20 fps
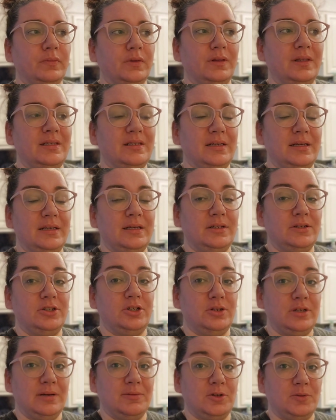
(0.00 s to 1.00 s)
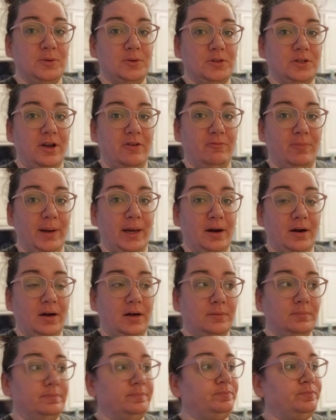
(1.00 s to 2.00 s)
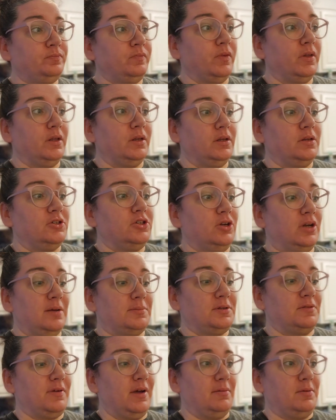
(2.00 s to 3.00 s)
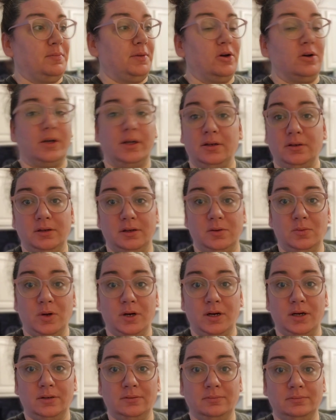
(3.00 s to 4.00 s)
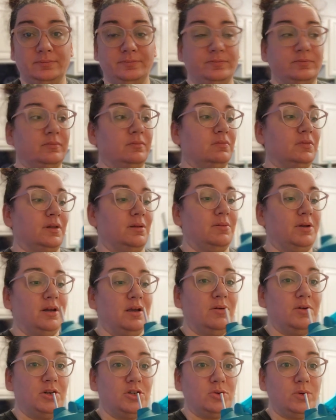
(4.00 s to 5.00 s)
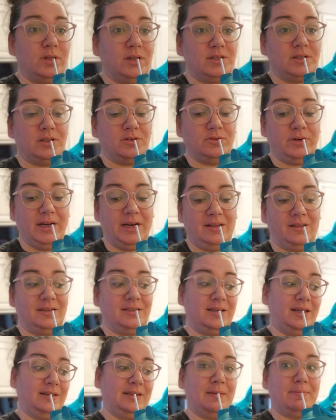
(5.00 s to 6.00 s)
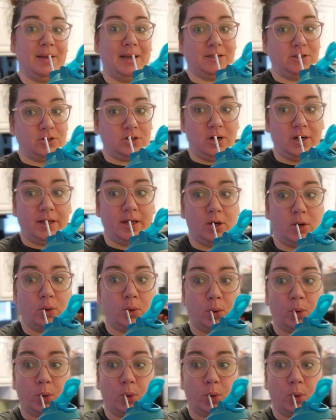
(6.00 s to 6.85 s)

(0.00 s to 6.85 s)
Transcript: This is two tablespoons of butter, two cups of almond milk, and water. I'm gonna go and enjoy this and read and then take that back to Target.